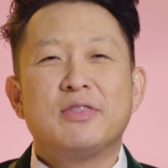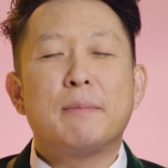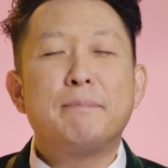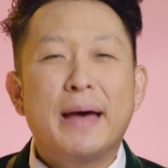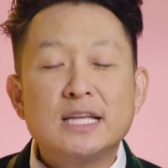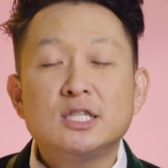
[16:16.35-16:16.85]
The
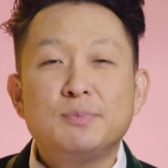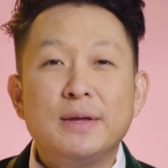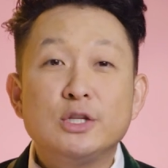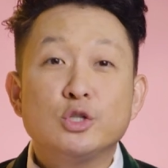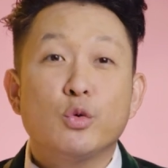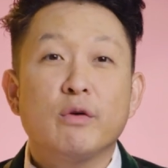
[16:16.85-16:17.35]
Best
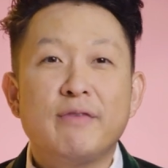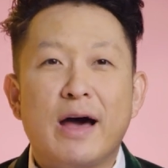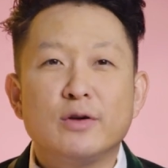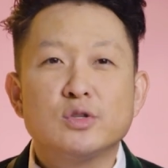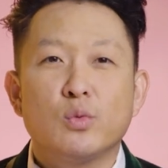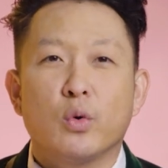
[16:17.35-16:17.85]
Speech or
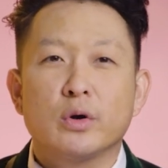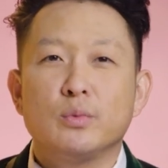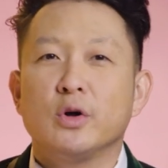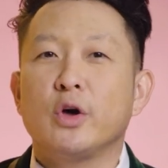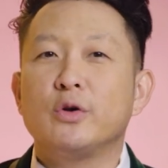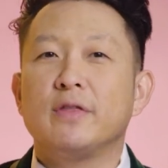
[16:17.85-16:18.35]
Vows award
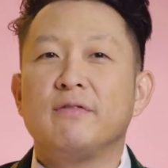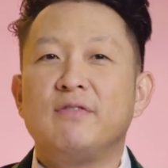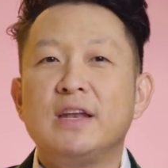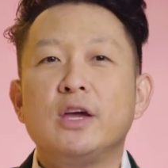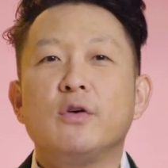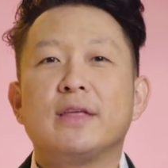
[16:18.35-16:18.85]
will go to the
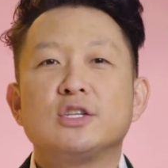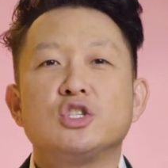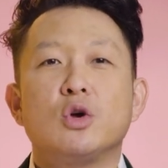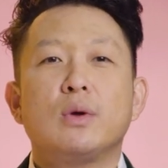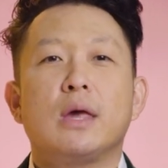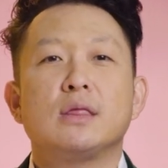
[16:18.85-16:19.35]
video that
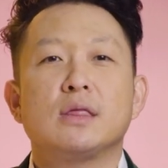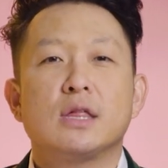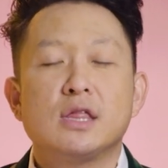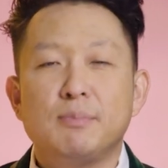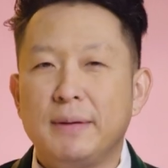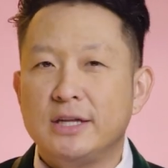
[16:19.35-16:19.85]
showcases a
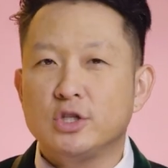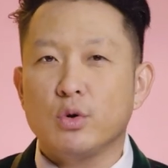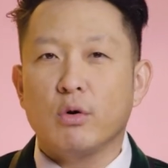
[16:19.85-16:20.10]
speech